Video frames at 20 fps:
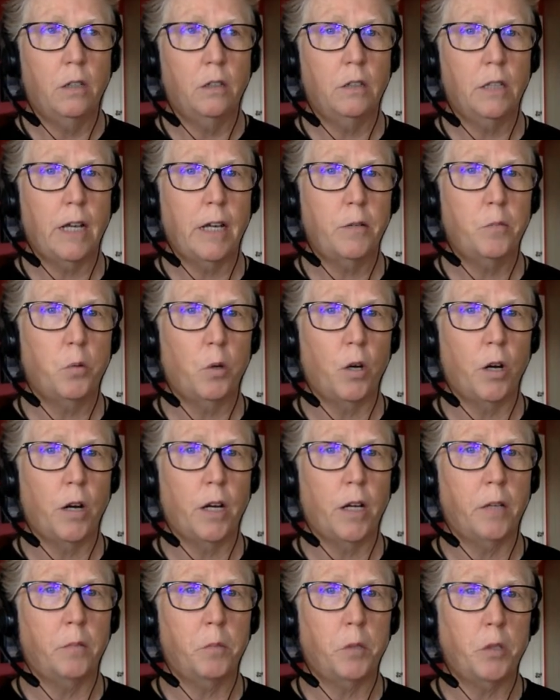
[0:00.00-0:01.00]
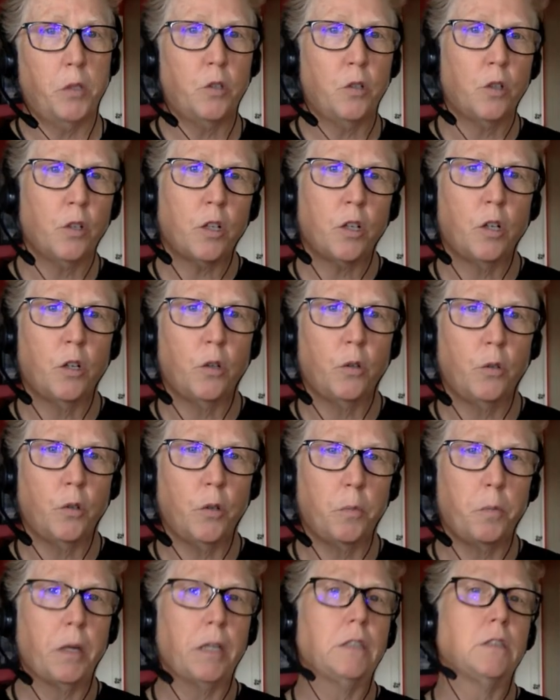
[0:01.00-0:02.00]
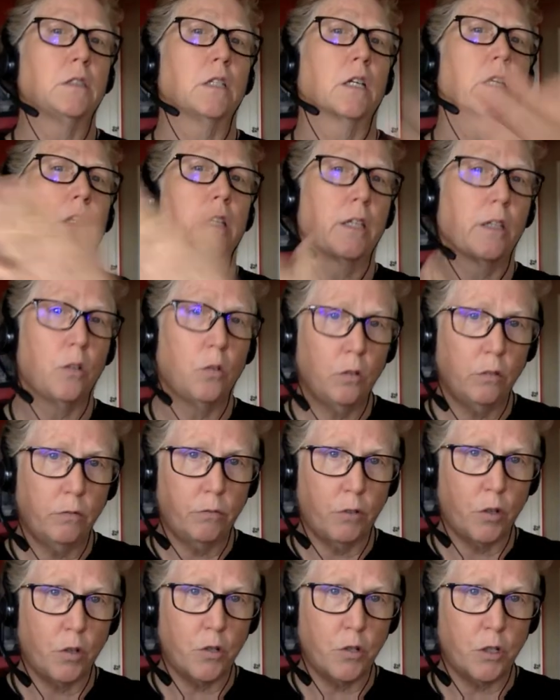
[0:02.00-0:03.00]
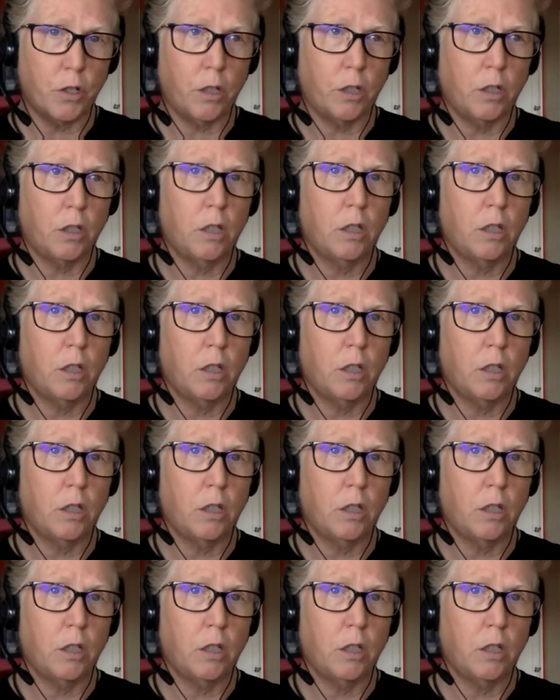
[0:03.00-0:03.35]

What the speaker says: library, but your code depends on the old version,